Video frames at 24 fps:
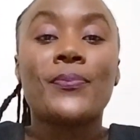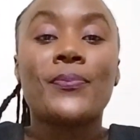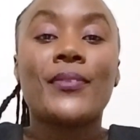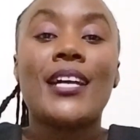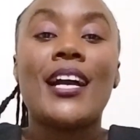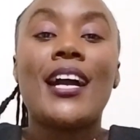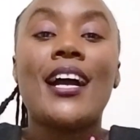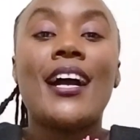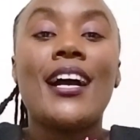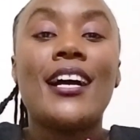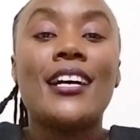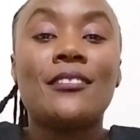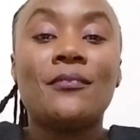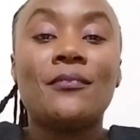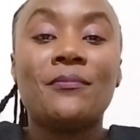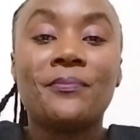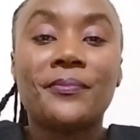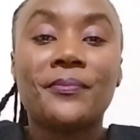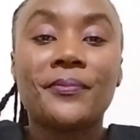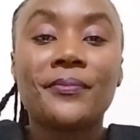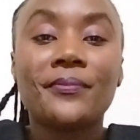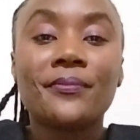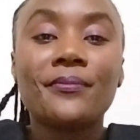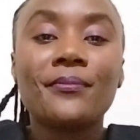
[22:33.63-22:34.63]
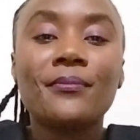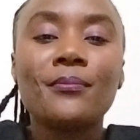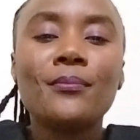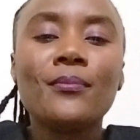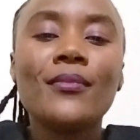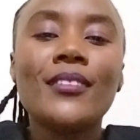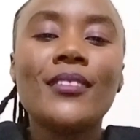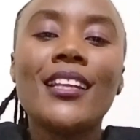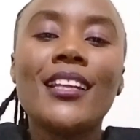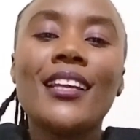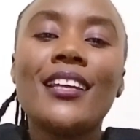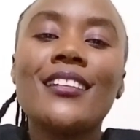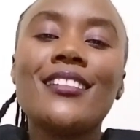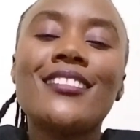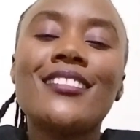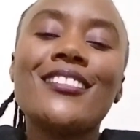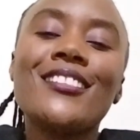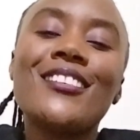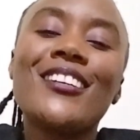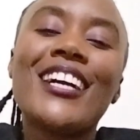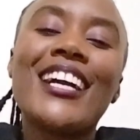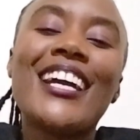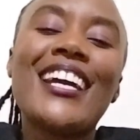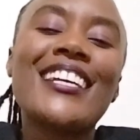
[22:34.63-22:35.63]

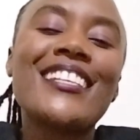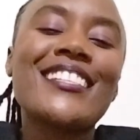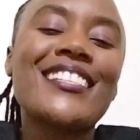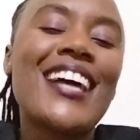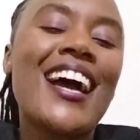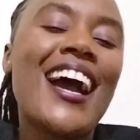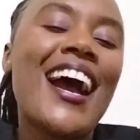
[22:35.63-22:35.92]
So guys,